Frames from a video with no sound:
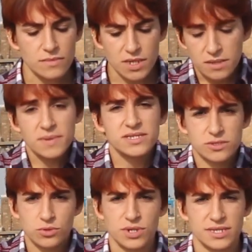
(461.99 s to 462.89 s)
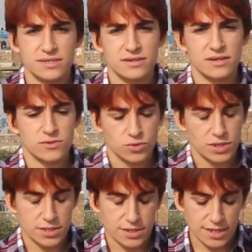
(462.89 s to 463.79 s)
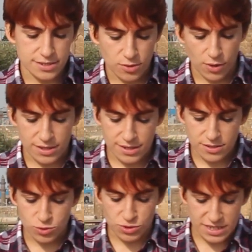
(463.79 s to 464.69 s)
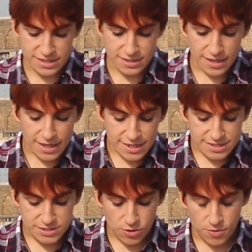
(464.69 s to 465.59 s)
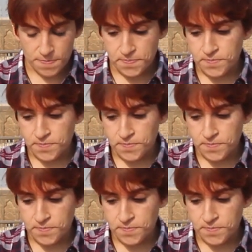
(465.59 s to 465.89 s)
it means to read, yes, Hundun, to read. So